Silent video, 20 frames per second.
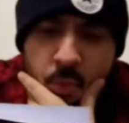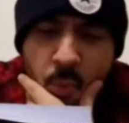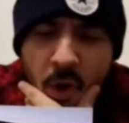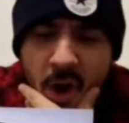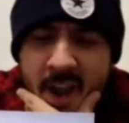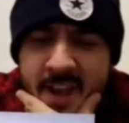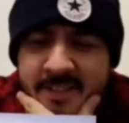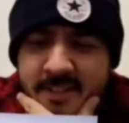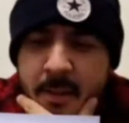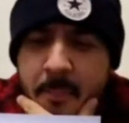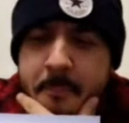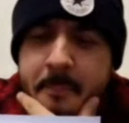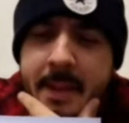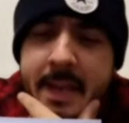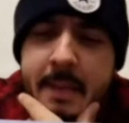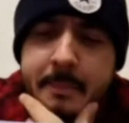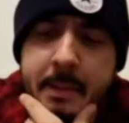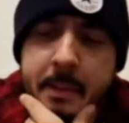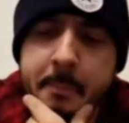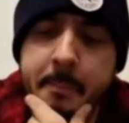What is a
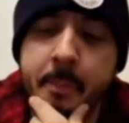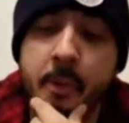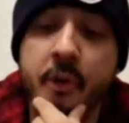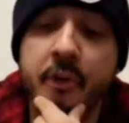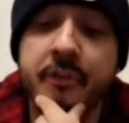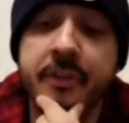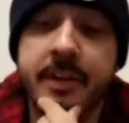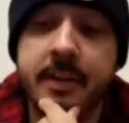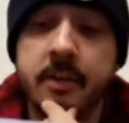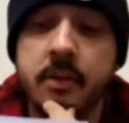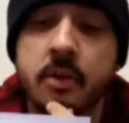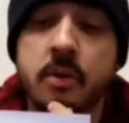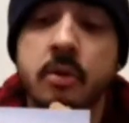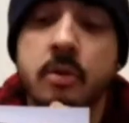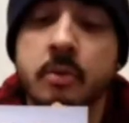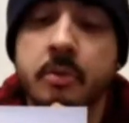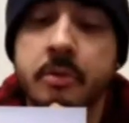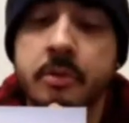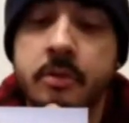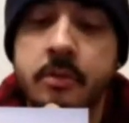baby puffin
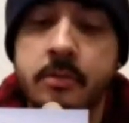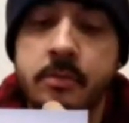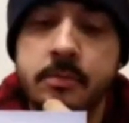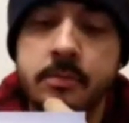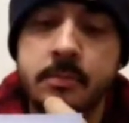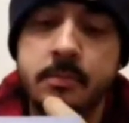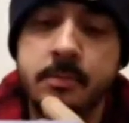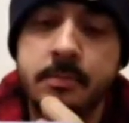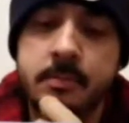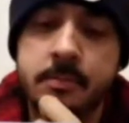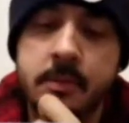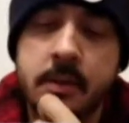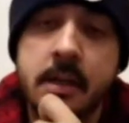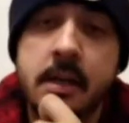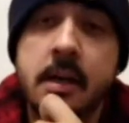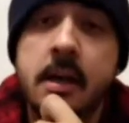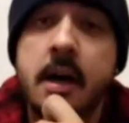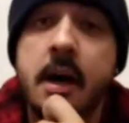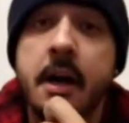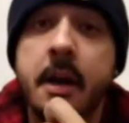called?
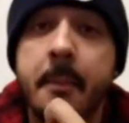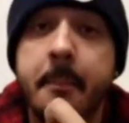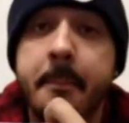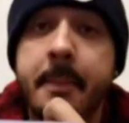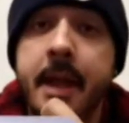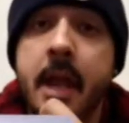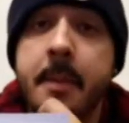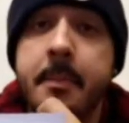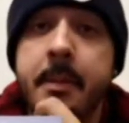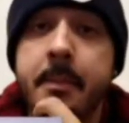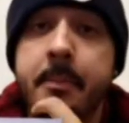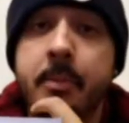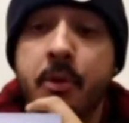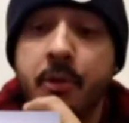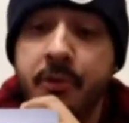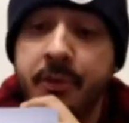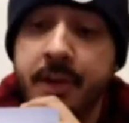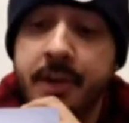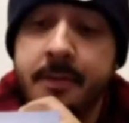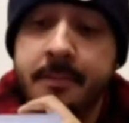And a baby
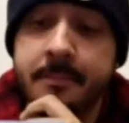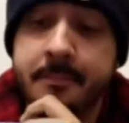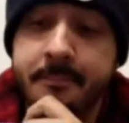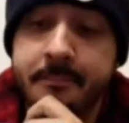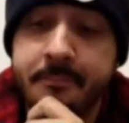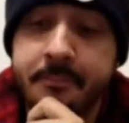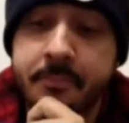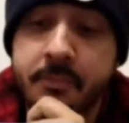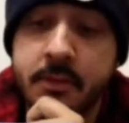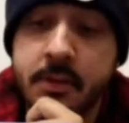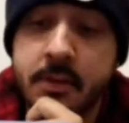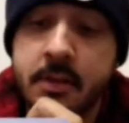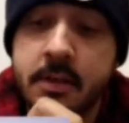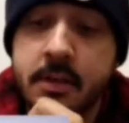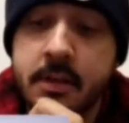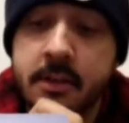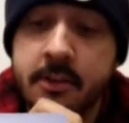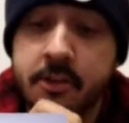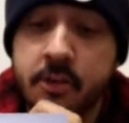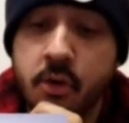puffin
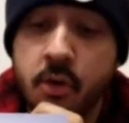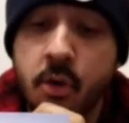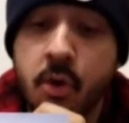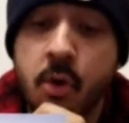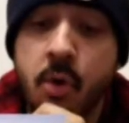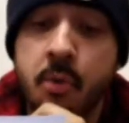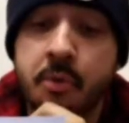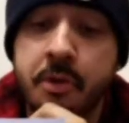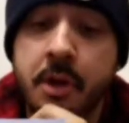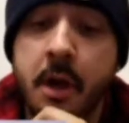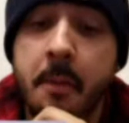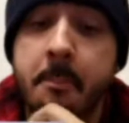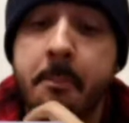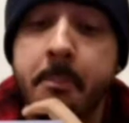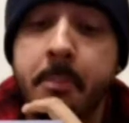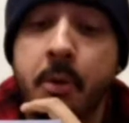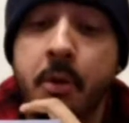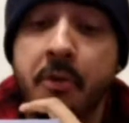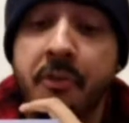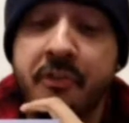is called a
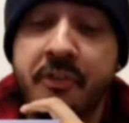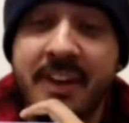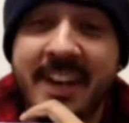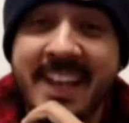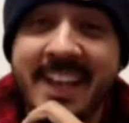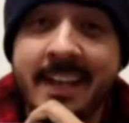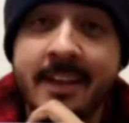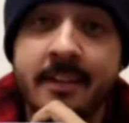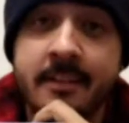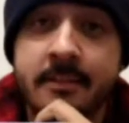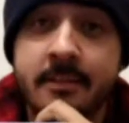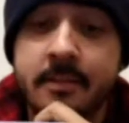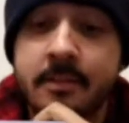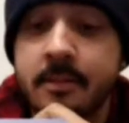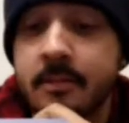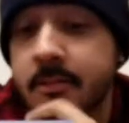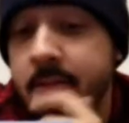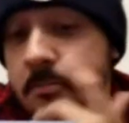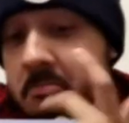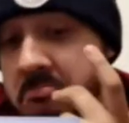puffling.
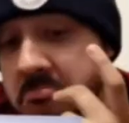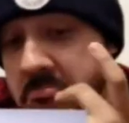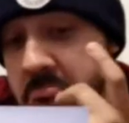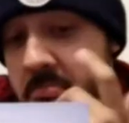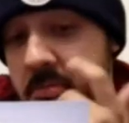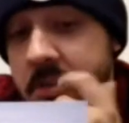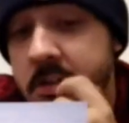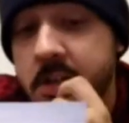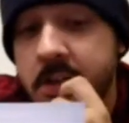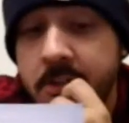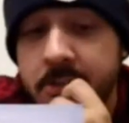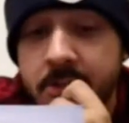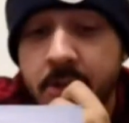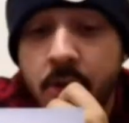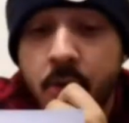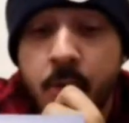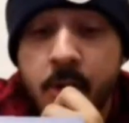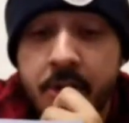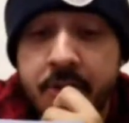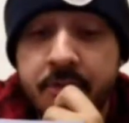
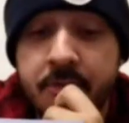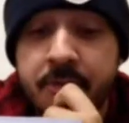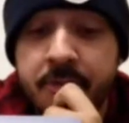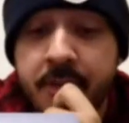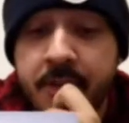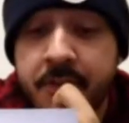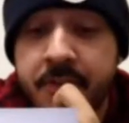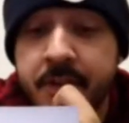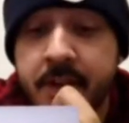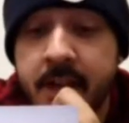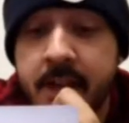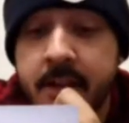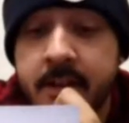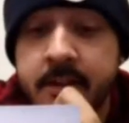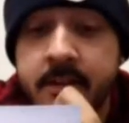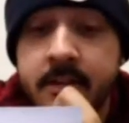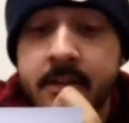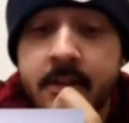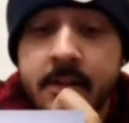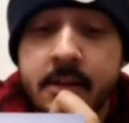So question
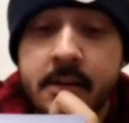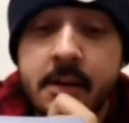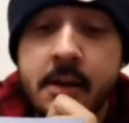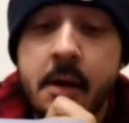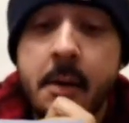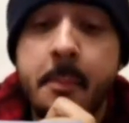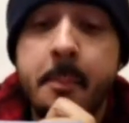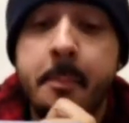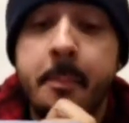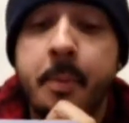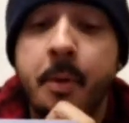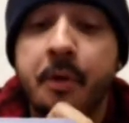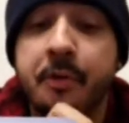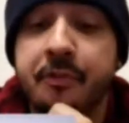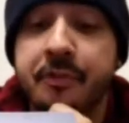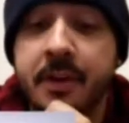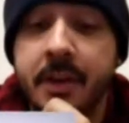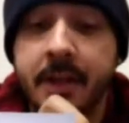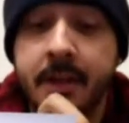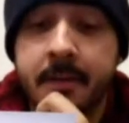15,
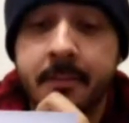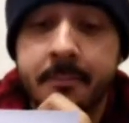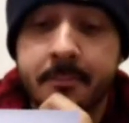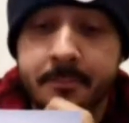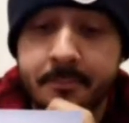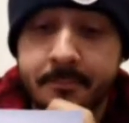puffling.